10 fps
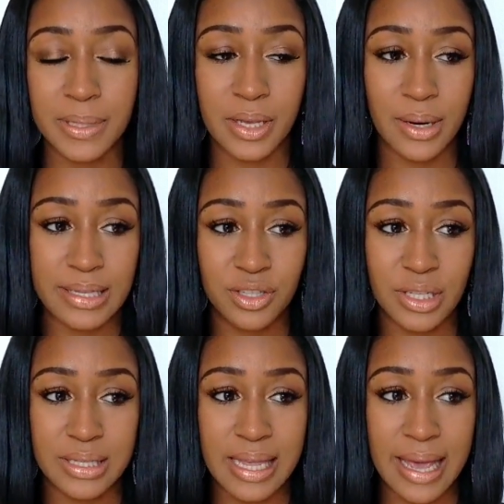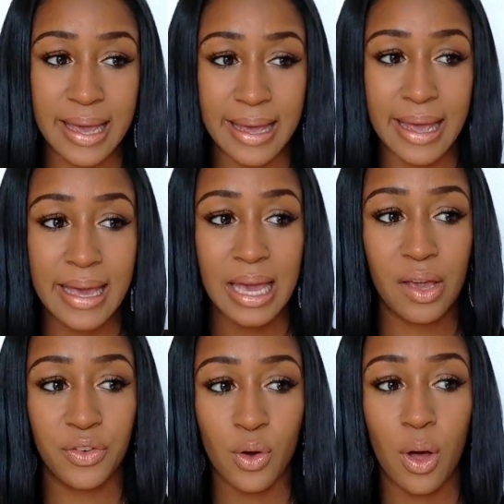So let's just say
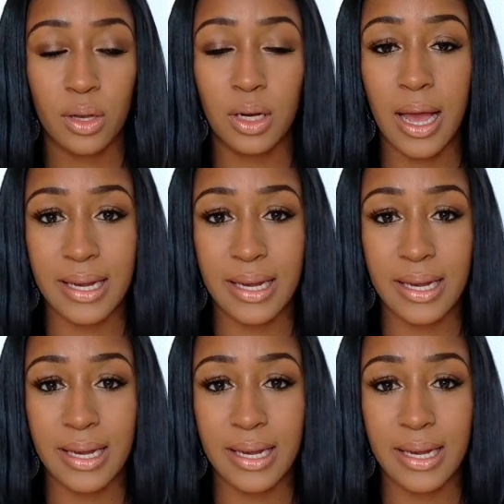if you're online